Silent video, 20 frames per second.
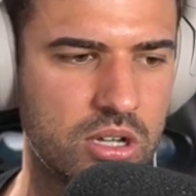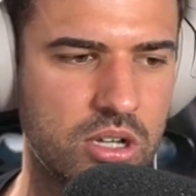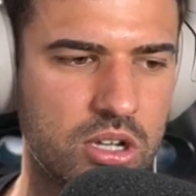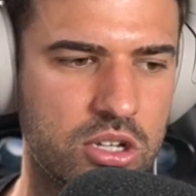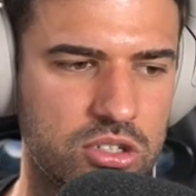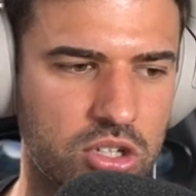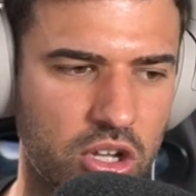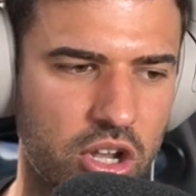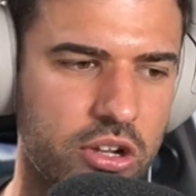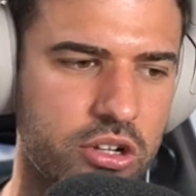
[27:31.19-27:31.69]

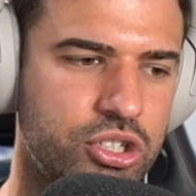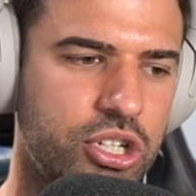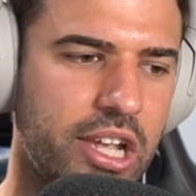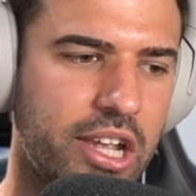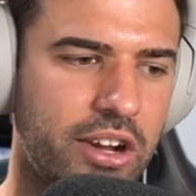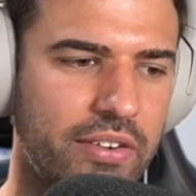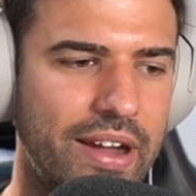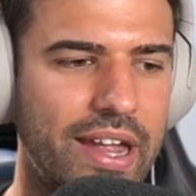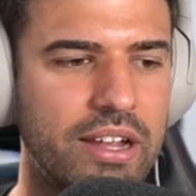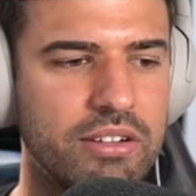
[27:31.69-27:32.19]
So go and check her
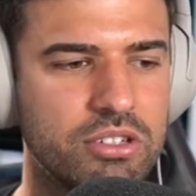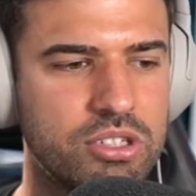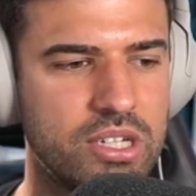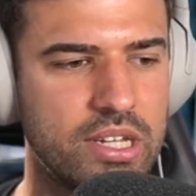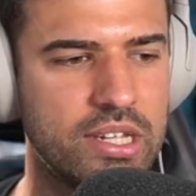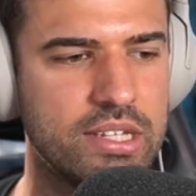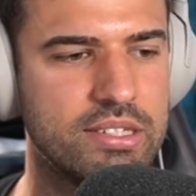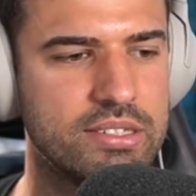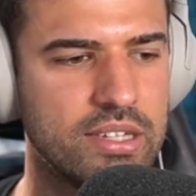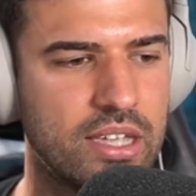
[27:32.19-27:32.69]
out.
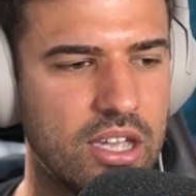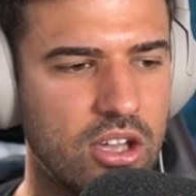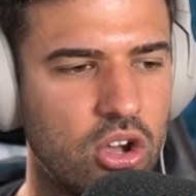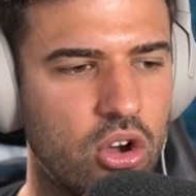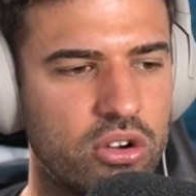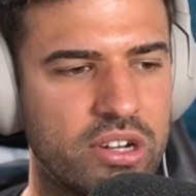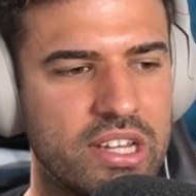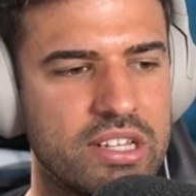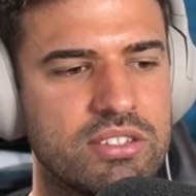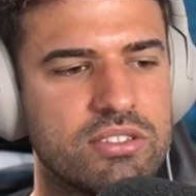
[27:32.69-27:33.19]
She's on
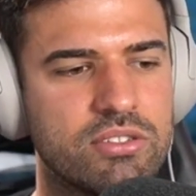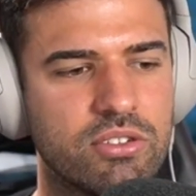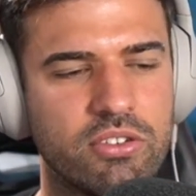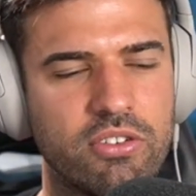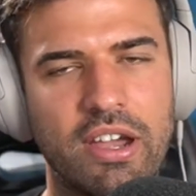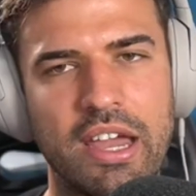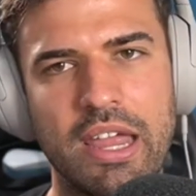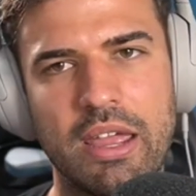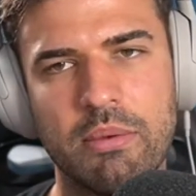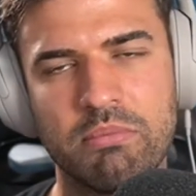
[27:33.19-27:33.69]

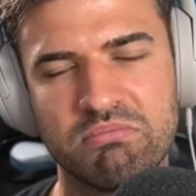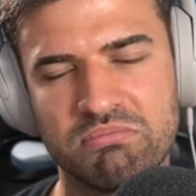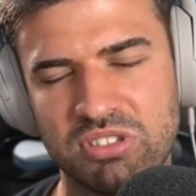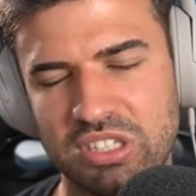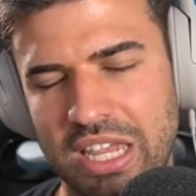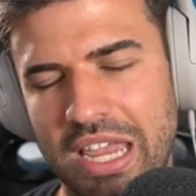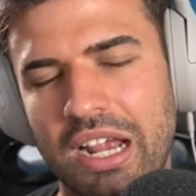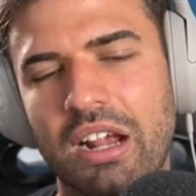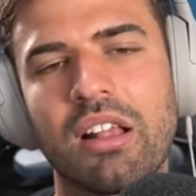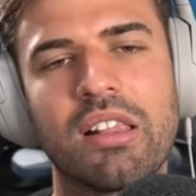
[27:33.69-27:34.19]
Instagram,
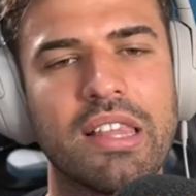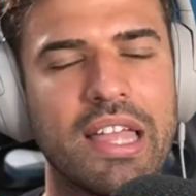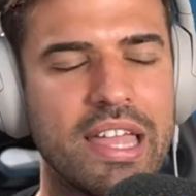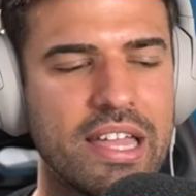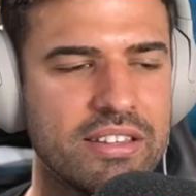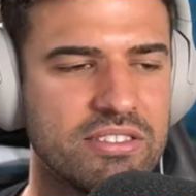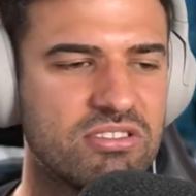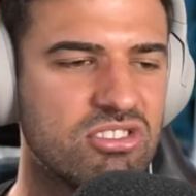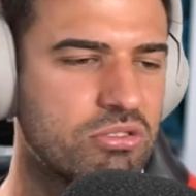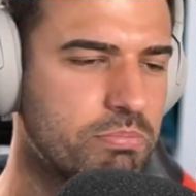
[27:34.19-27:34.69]
SoundCloud,
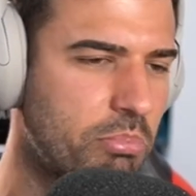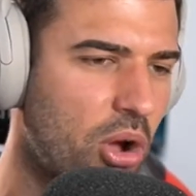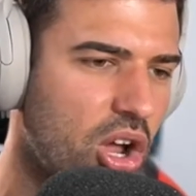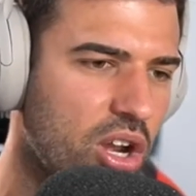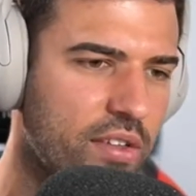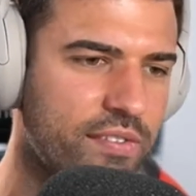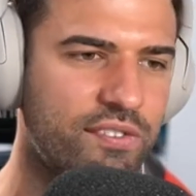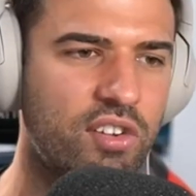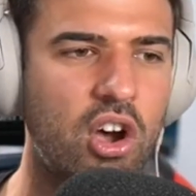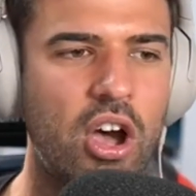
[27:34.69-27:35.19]

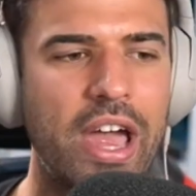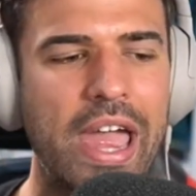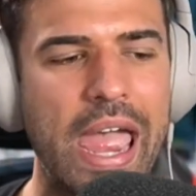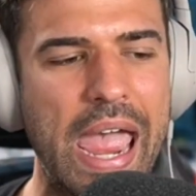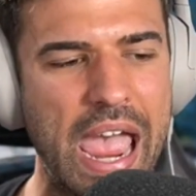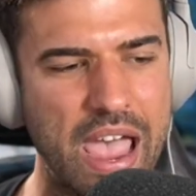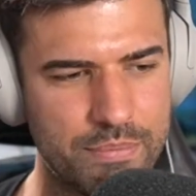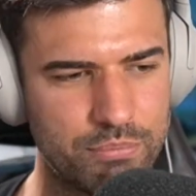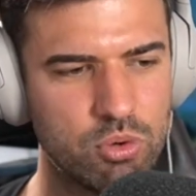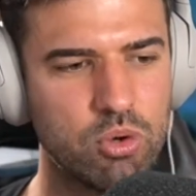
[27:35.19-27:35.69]
Spotify,
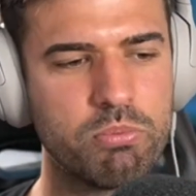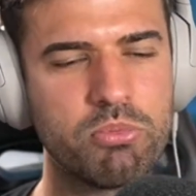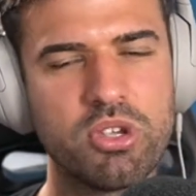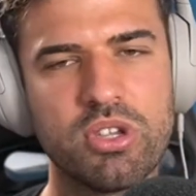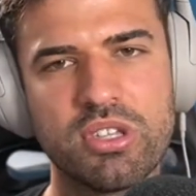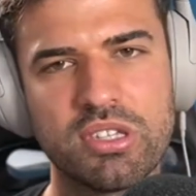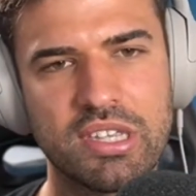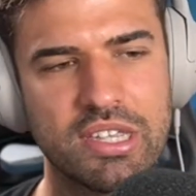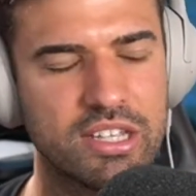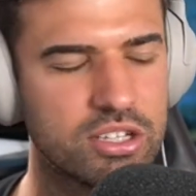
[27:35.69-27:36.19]
Apple
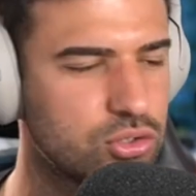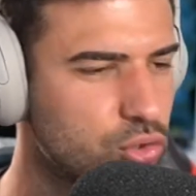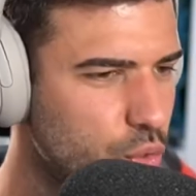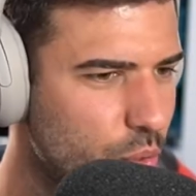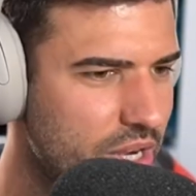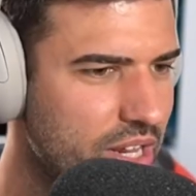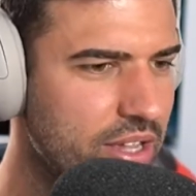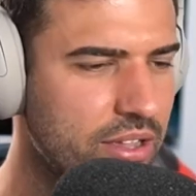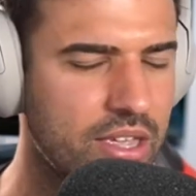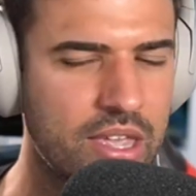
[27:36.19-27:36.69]
Music,
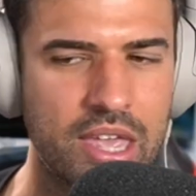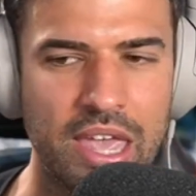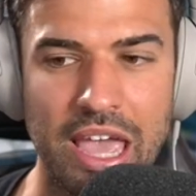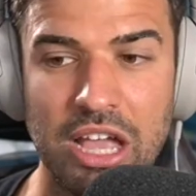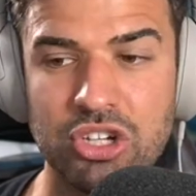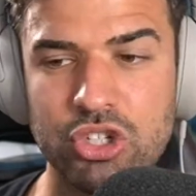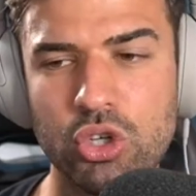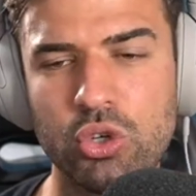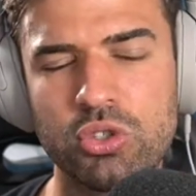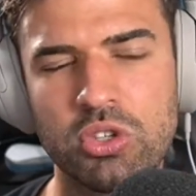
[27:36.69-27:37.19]
Twitter, and
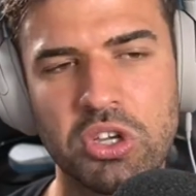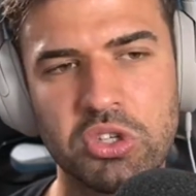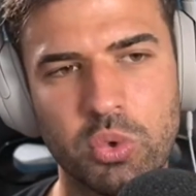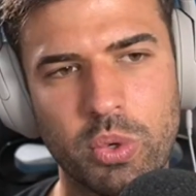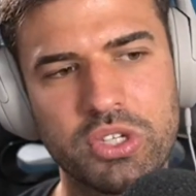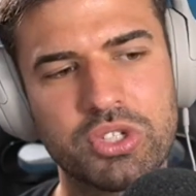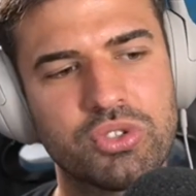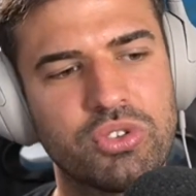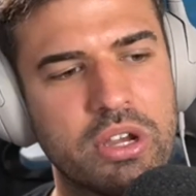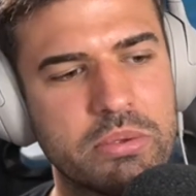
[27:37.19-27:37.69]
she also Twitch
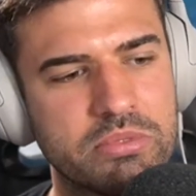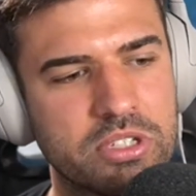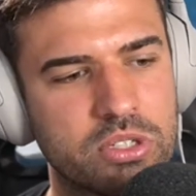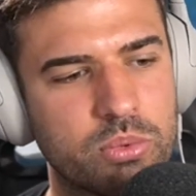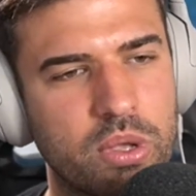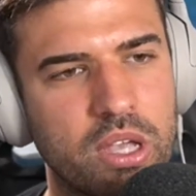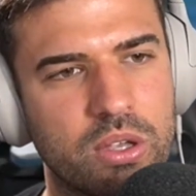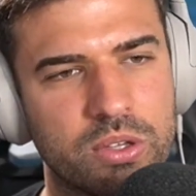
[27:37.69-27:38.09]
streams as well.